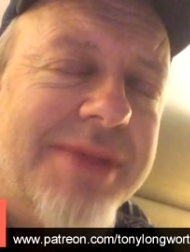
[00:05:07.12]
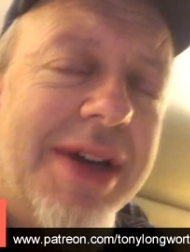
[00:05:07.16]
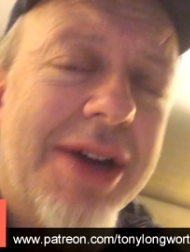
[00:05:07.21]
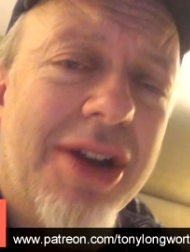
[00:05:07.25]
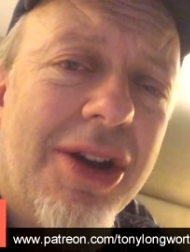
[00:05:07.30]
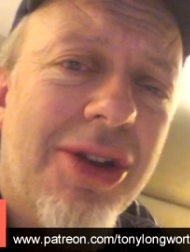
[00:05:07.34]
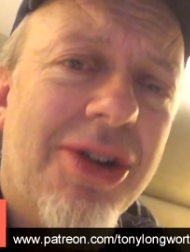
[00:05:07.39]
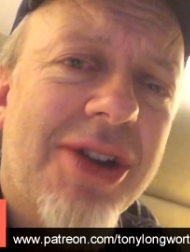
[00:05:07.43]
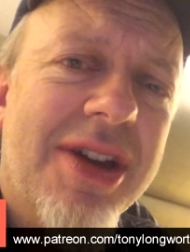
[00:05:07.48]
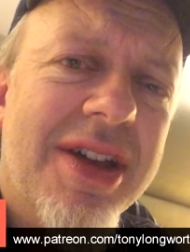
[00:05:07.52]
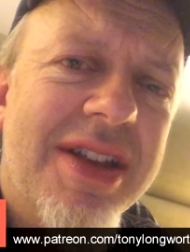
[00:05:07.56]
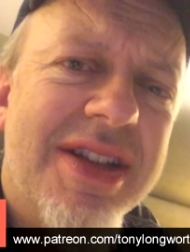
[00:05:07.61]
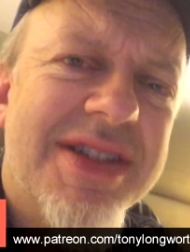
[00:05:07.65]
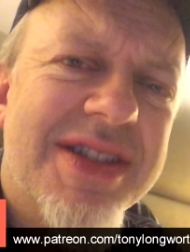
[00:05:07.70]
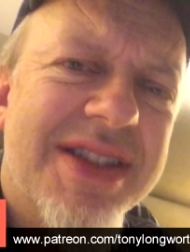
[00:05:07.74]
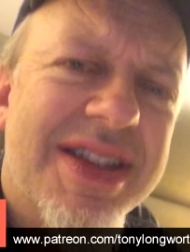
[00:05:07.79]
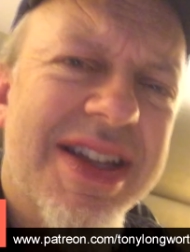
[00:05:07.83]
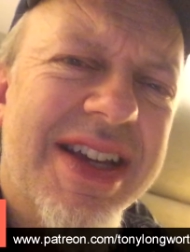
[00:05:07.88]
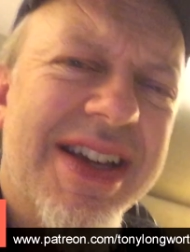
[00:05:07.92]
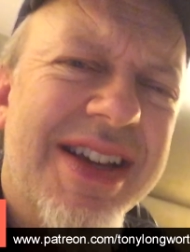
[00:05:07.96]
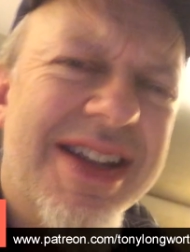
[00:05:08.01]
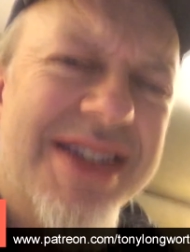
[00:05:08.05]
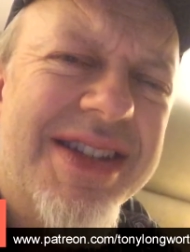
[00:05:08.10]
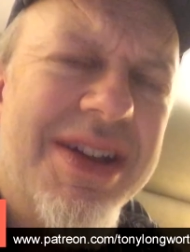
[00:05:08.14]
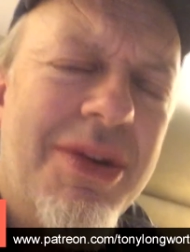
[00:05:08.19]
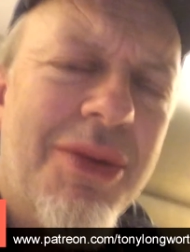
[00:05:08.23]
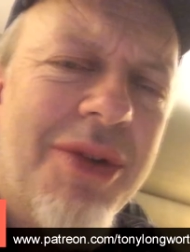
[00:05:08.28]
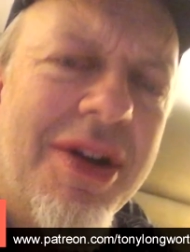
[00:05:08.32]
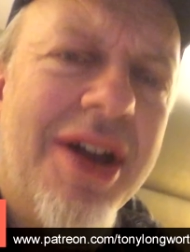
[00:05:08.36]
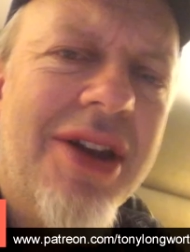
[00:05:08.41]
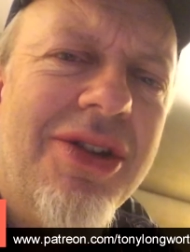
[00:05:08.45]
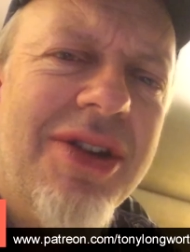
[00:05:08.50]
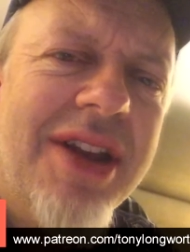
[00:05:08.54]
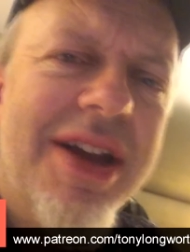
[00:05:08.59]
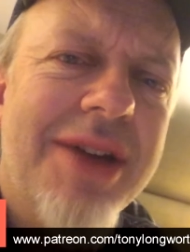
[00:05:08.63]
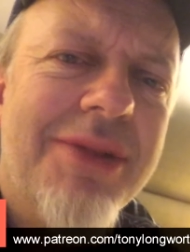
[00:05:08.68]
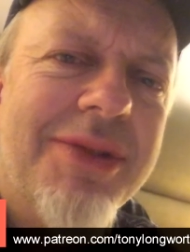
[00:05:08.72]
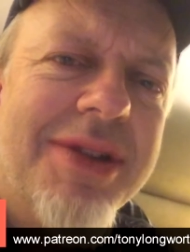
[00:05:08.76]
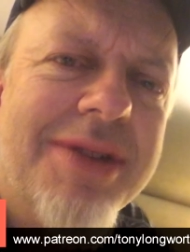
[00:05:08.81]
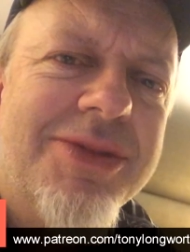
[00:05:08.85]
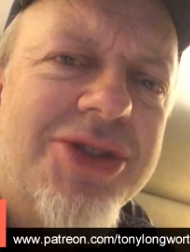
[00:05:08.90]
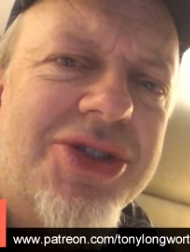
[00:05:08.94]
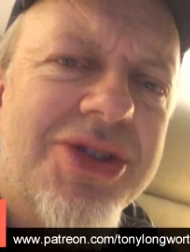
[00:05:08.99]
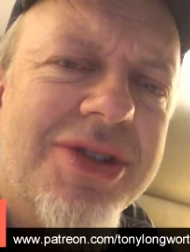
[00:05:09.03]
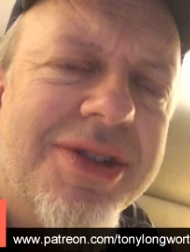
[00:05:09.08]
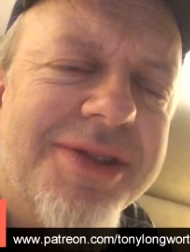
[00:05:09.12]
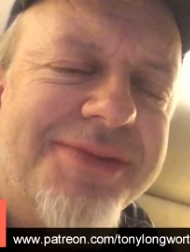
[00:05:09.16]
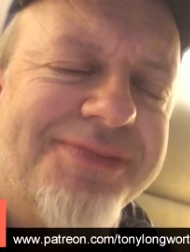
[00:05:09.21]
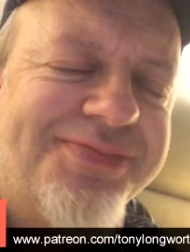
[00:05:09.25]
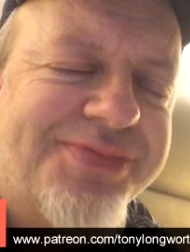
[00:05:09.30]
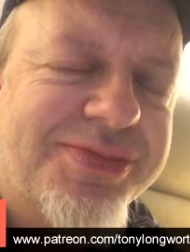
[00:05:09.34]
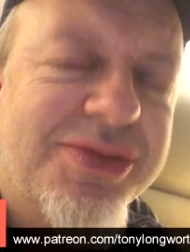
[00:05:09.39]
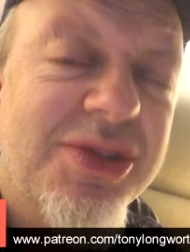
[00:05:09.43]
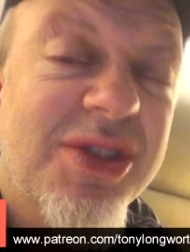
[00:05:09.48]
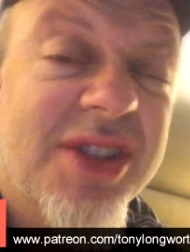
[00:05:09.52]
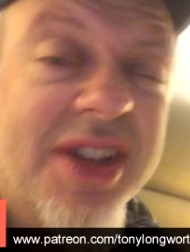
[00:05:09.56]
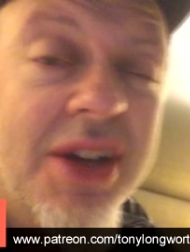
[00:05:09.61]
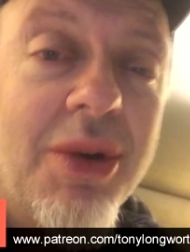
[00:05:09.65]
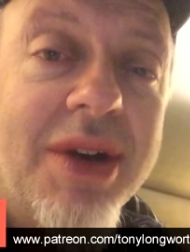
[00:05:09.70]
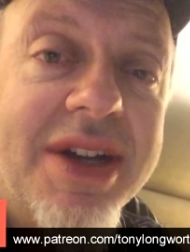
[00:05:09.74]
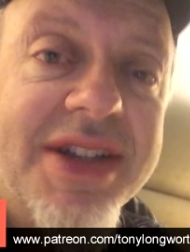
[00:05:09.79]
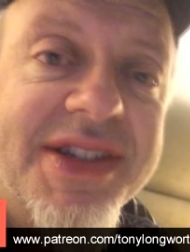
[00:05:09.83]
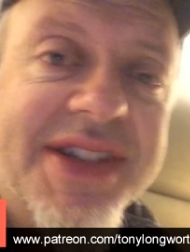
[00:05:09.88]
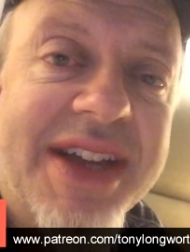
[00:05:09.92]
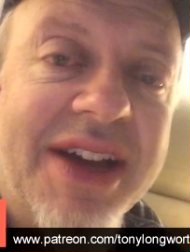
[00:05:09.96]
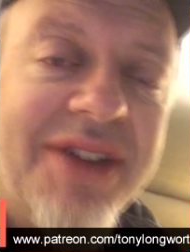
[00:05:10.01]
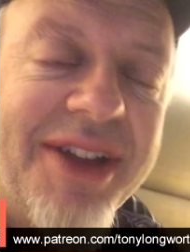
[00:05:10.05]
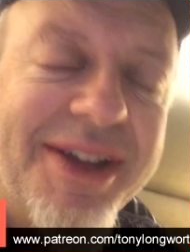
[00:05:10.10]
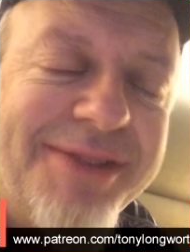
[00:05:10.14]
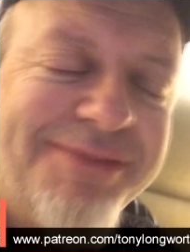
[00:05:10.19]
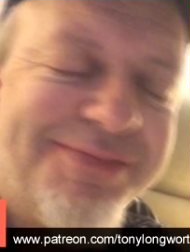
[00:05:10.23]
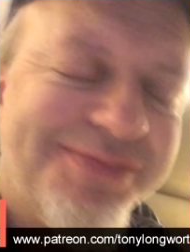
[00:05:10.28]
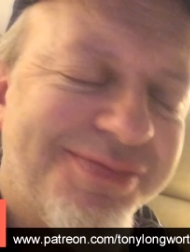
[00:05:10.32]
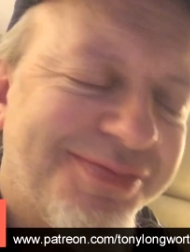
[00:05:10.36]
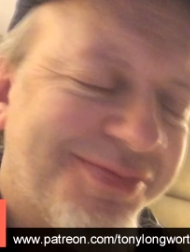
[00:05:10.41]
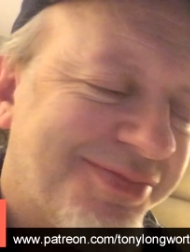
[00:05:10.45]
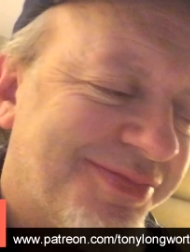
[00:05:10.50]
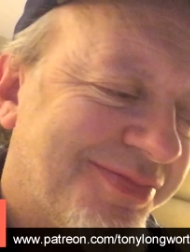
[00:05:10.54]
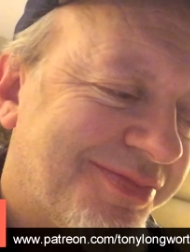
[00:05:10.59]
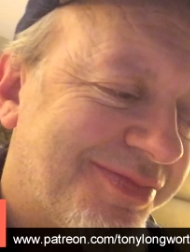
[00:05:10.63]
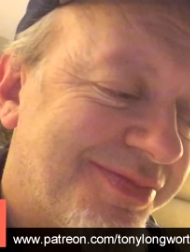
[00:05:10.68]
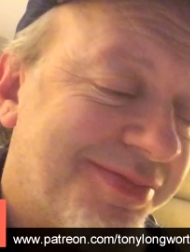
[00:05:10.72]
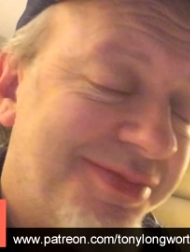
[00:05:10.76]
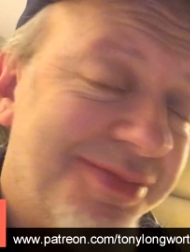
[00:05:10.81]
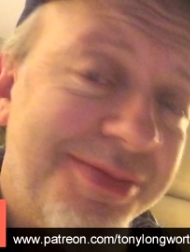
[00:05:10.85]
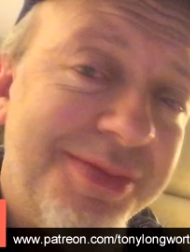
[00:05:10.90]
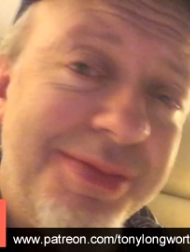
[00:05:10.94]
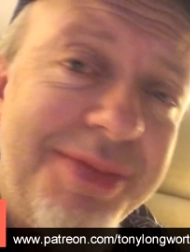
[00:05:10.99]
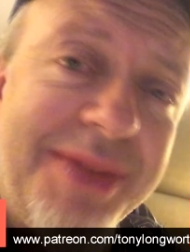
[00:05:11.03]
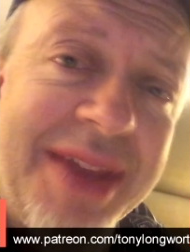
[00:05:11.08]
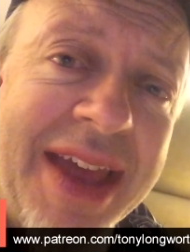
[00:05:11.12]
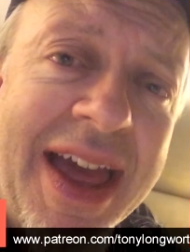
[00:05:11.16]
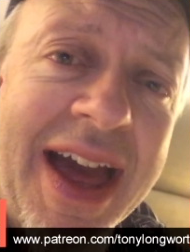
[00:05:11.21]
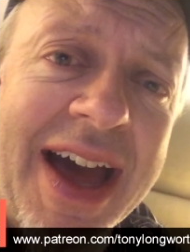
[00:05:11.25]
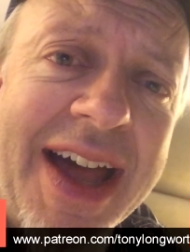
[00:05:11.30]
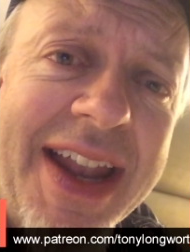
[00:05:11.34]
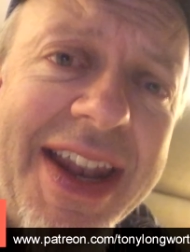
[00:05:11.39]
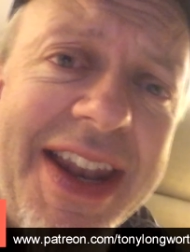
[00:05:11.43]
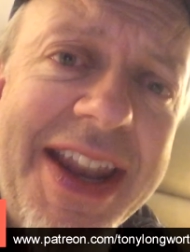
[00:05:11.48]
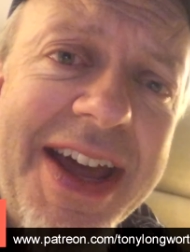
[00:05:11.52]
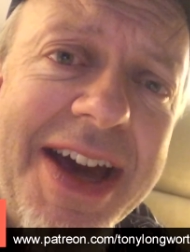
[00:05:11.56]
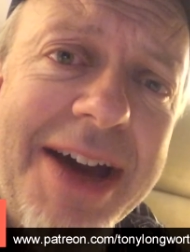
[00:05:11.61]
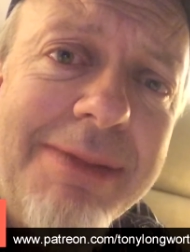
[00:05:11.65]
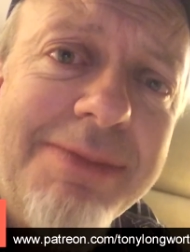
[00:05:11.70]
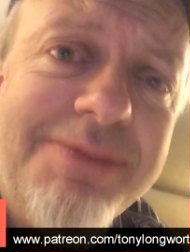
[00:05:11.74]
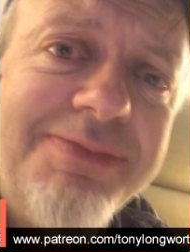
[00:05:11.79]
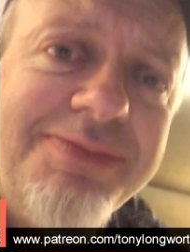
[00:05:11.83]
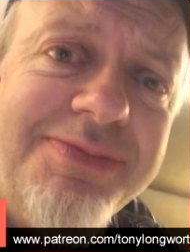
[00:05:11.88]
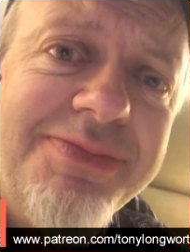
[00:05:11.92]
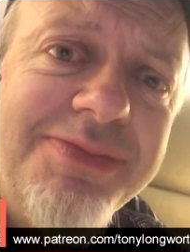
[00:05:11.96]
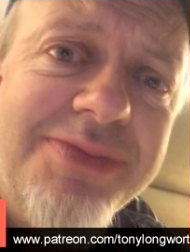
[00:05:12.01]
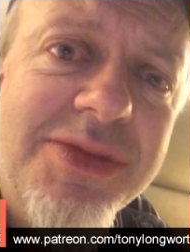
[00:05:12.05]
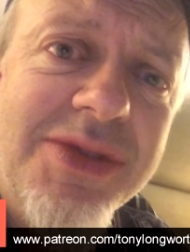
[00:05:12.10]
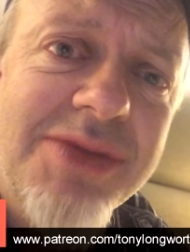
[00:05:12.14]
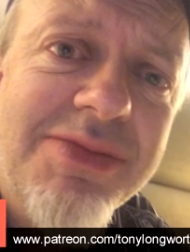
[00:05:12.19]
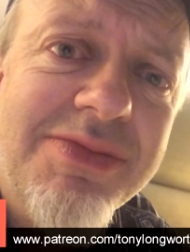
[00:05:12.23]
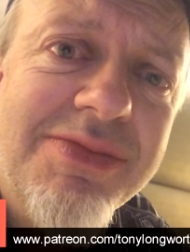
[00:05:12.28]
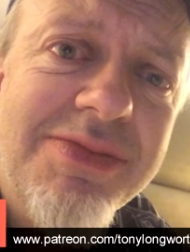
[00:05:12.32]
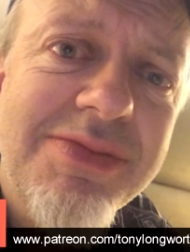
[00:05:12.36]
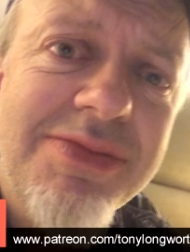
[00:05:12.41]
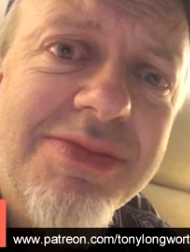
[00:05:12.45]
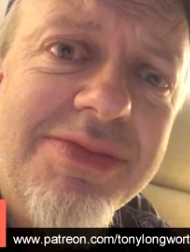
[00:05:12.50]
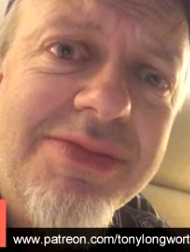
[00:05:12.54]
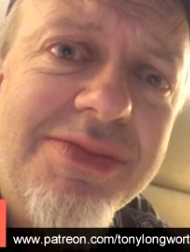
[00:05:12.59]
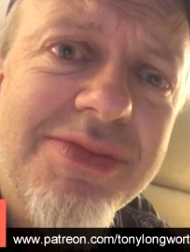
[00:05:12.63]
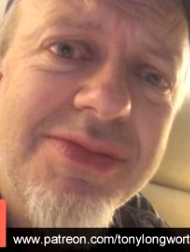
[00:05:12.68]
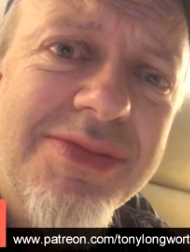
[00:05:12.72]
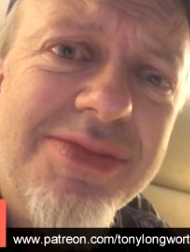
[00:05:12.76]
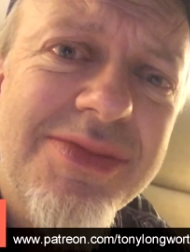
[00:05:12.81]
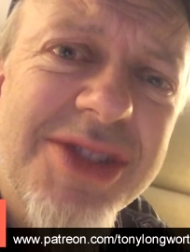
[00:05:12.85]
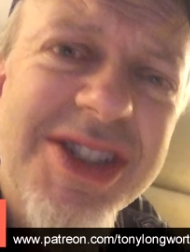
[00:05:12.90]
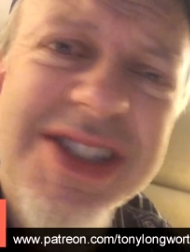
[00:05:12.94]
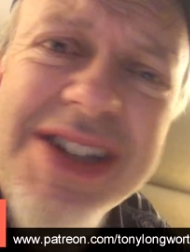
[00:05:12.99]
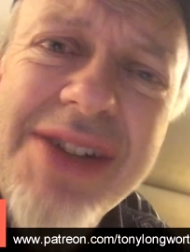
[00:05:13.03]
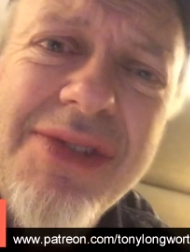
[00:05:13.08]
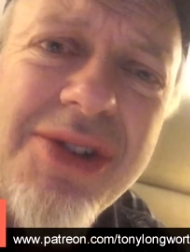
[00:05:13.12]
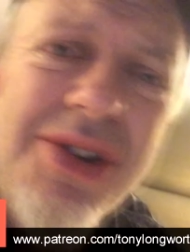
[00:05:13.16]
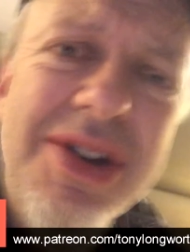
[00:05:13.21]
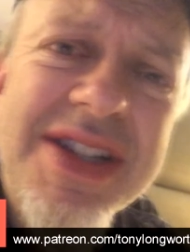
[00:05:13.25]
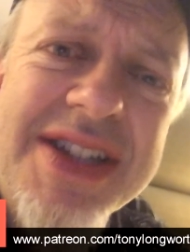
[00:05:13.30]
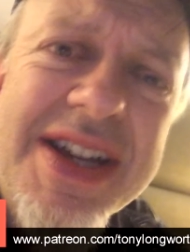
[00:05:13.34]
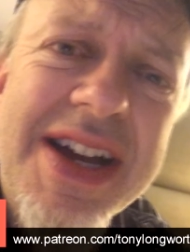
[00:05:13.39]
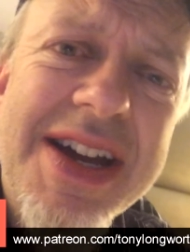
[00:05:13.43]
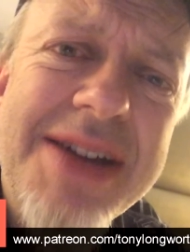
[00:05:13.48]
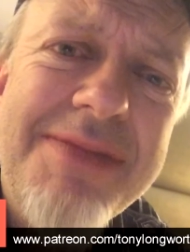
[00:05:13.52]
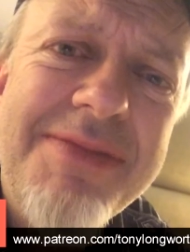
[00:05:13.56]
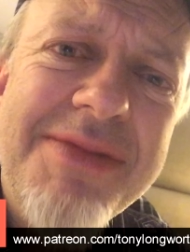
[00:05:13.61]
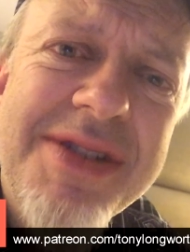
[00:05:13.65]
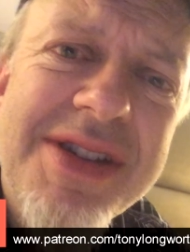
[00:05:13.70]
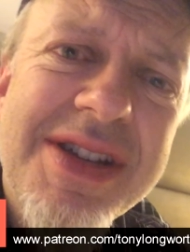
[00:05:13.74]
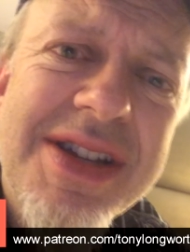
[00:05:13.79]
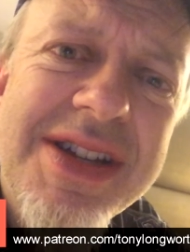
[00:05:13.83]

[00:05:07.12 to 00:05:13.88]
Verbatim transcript: I'm gonna look at this and think, is that what I look like when I'm drunk? Is that what I sound like? And um, just have a great time.